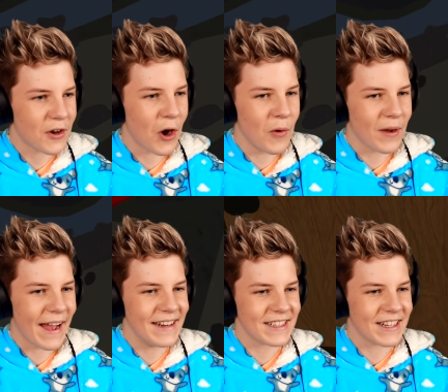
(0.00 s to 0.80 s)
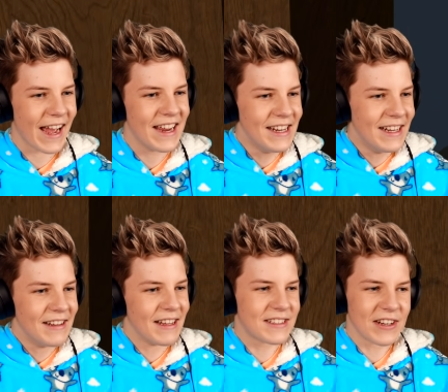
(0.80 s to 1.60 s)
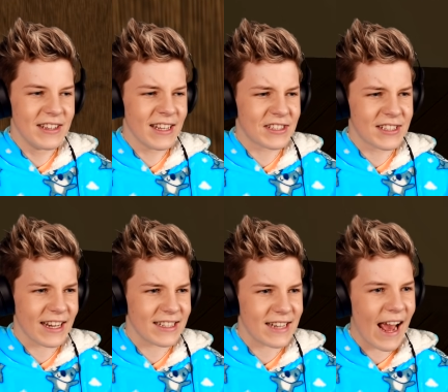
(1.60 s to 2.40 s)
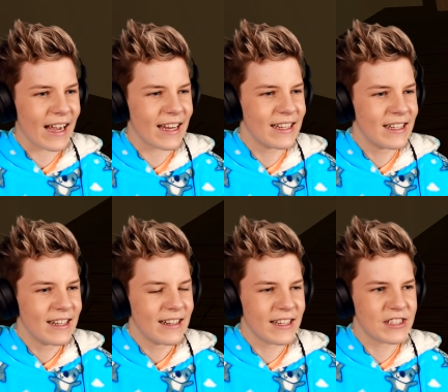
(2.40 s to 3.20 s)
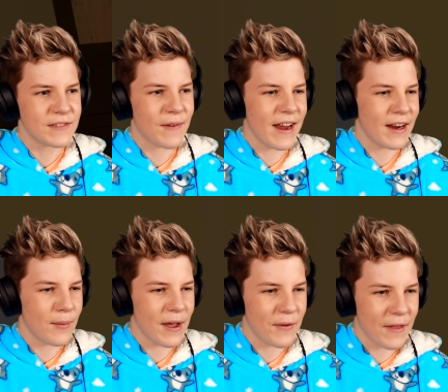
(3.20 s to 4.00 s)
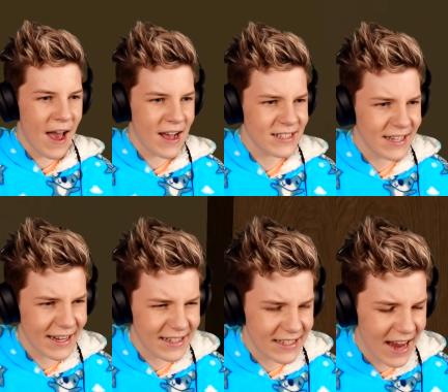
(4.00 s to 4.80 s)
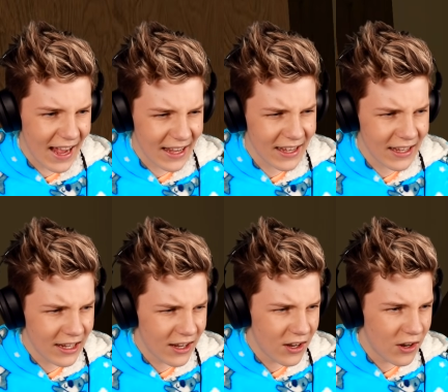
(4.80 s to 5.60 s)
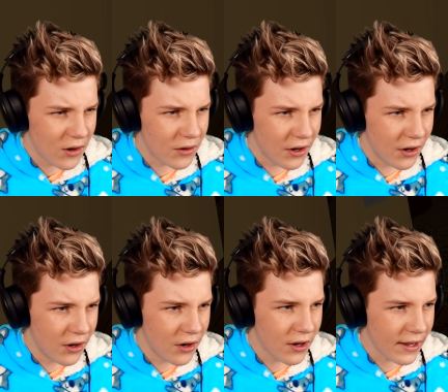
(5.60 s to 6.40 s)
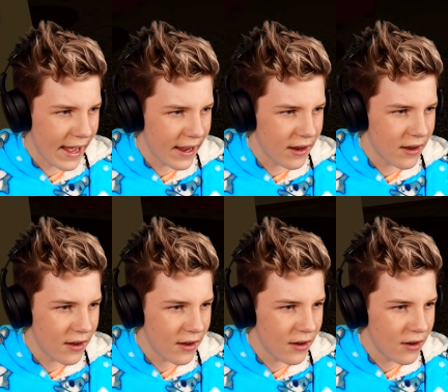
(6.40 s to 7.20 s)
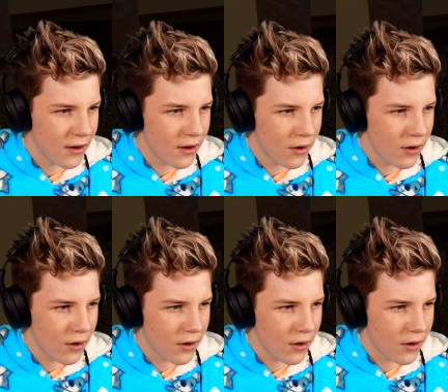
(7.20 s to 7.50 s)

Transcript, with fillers: Colgate. Okay, let's go. Let's just get a snack. Let's just find our way through the house and get a snack. Oh no. Okay.